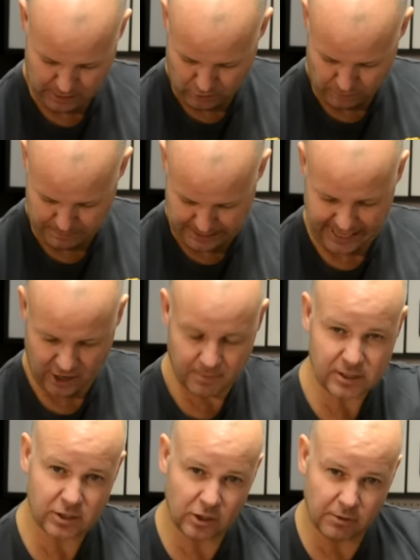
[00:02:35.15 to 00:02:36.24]
on many helmets
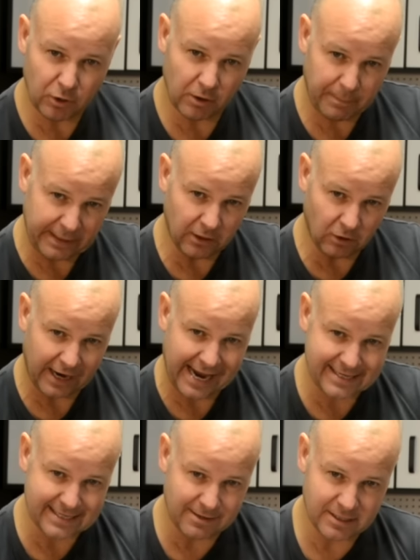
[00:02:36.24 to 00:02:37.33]
that you can put a pinlock
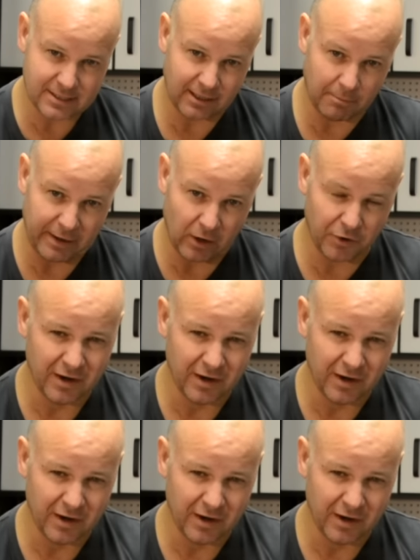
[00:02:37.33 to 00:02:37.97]
anti-misting bit on.